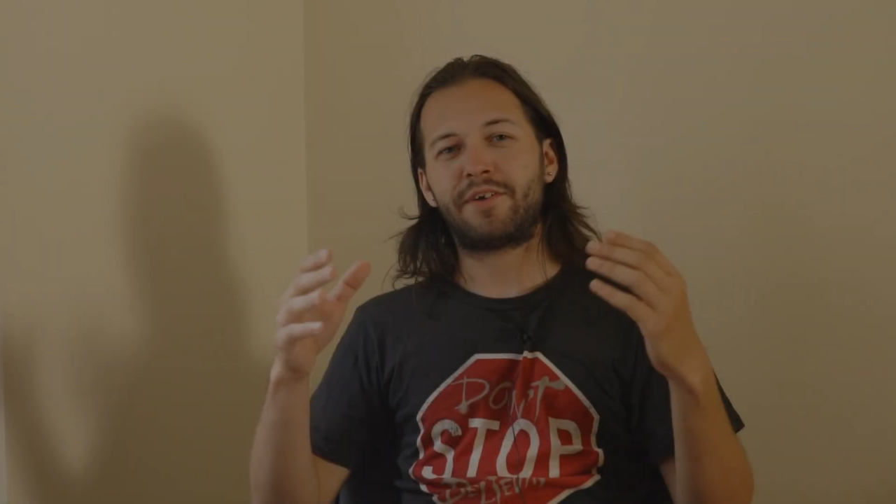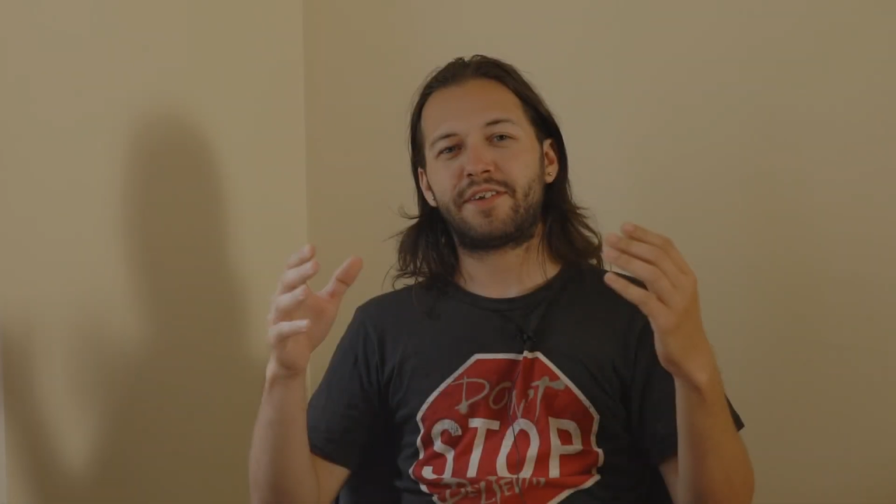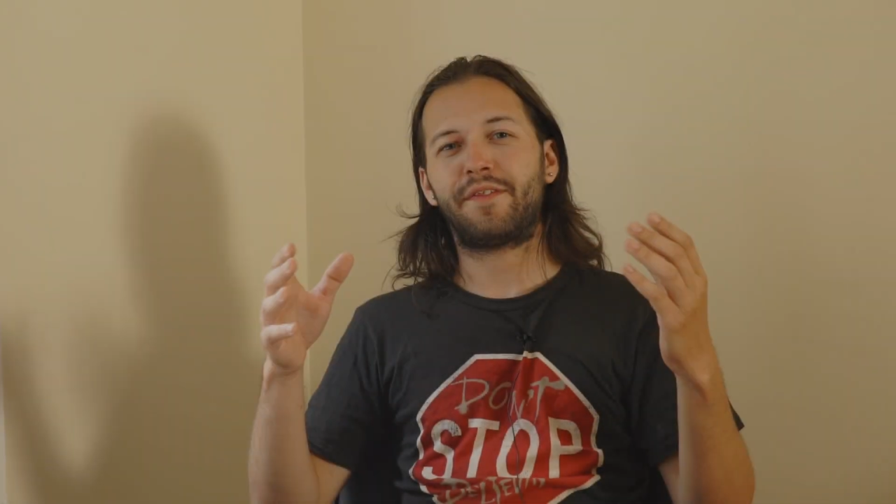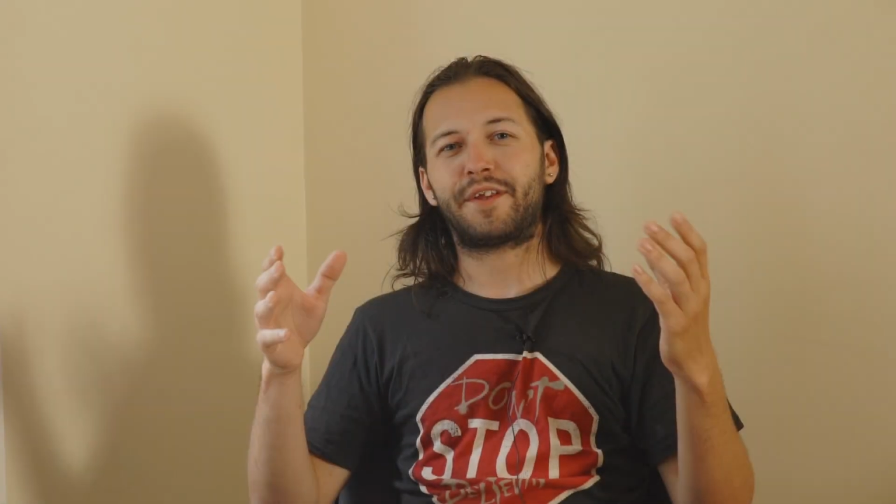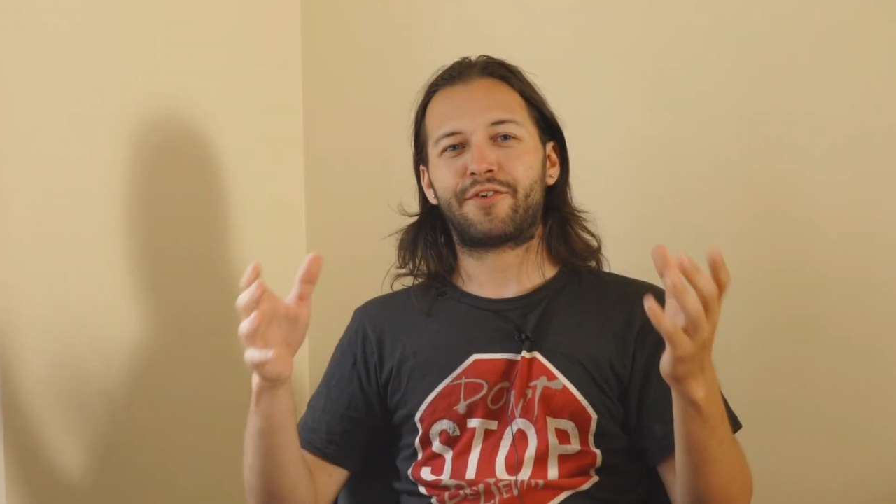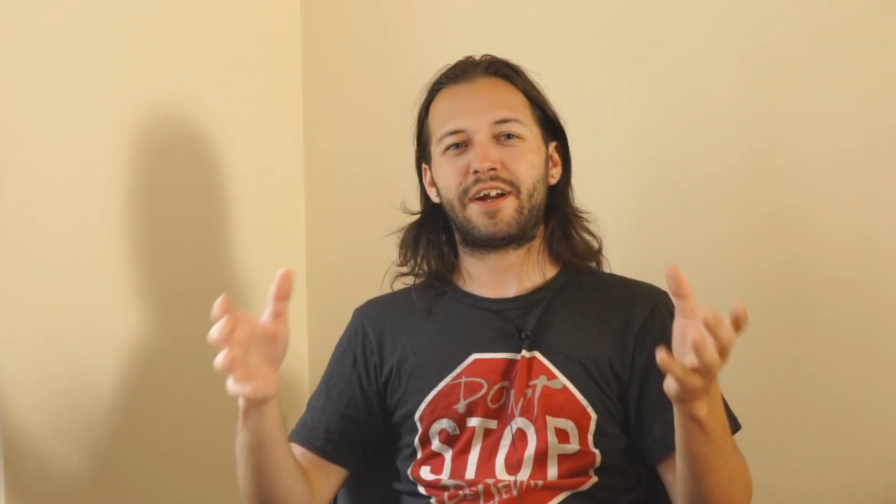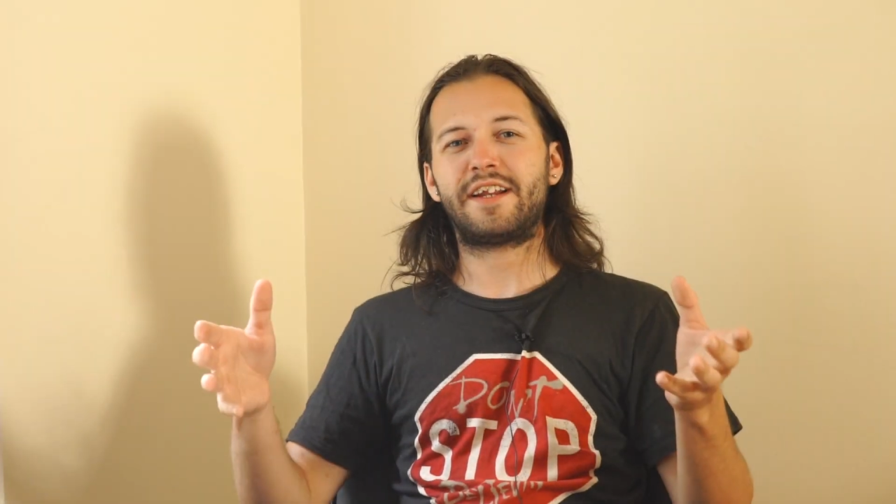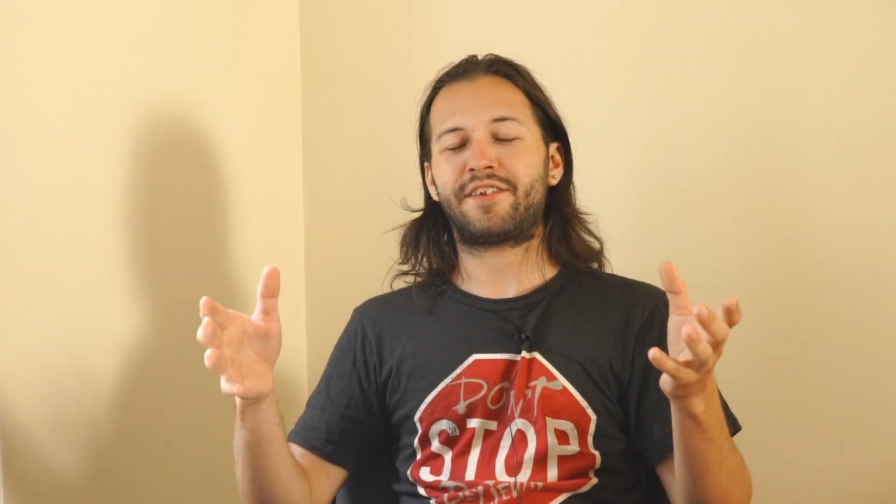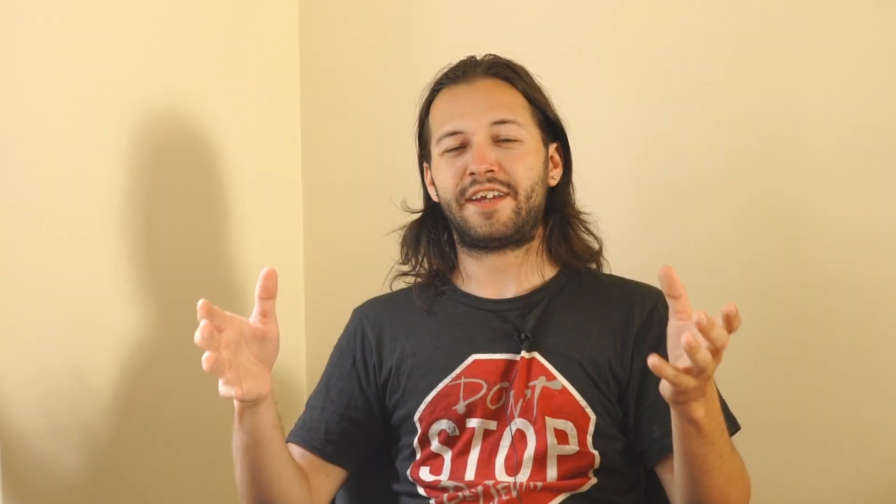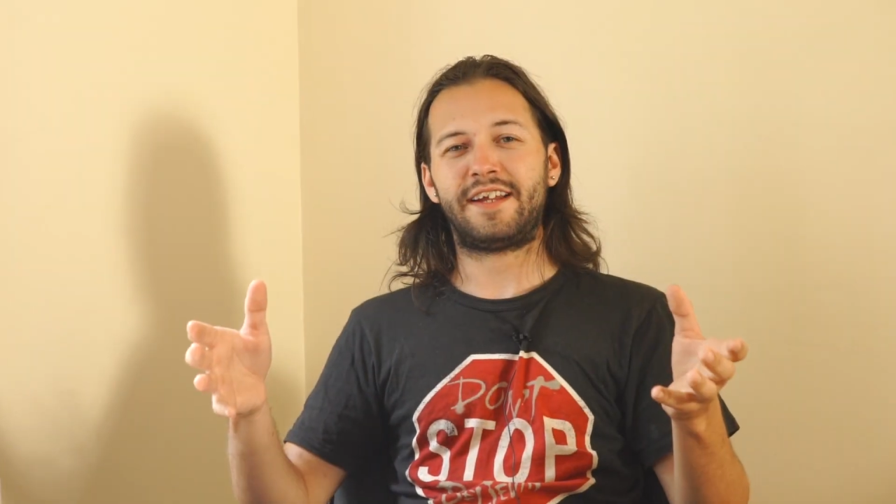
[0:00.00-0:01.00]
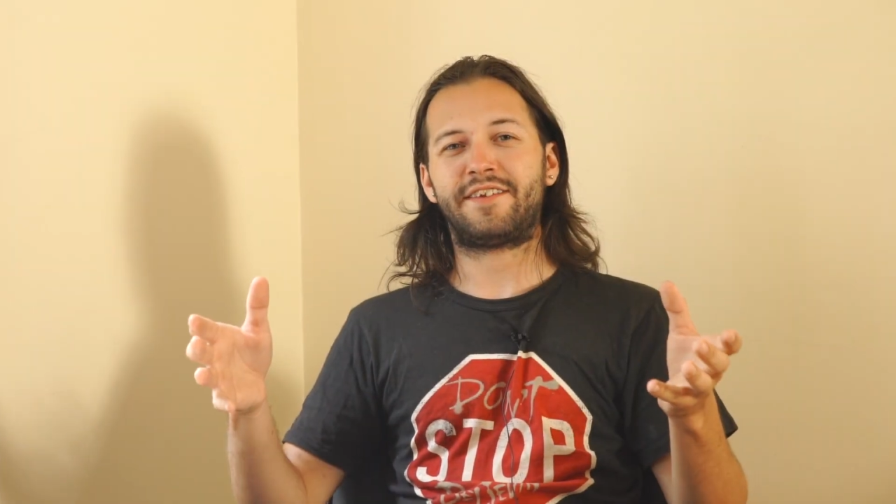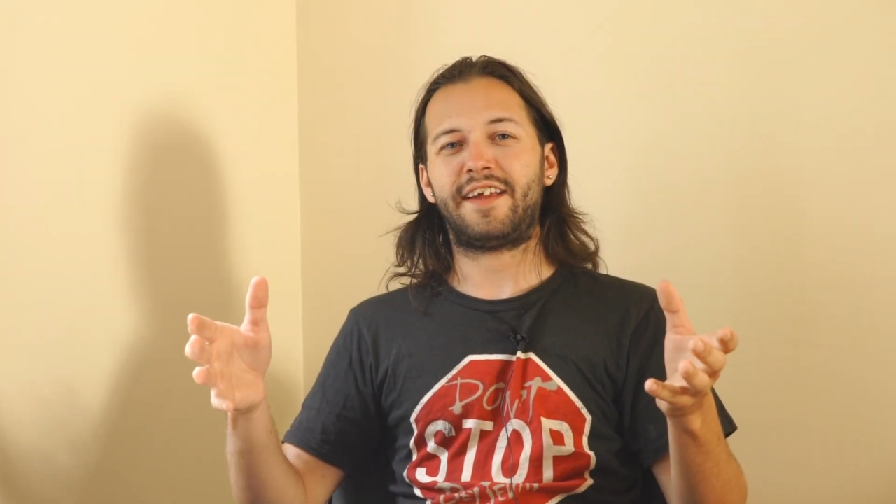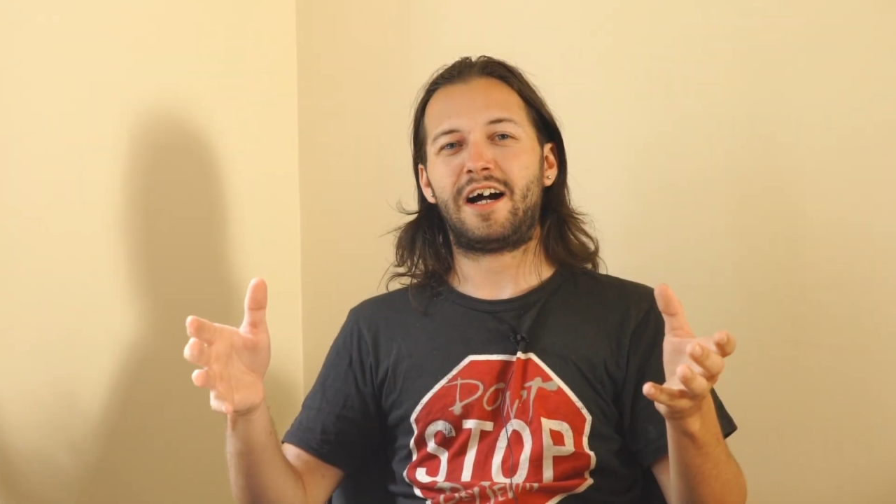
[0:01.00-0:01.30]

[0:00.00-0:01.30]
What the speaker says: puts out the Greatest Hits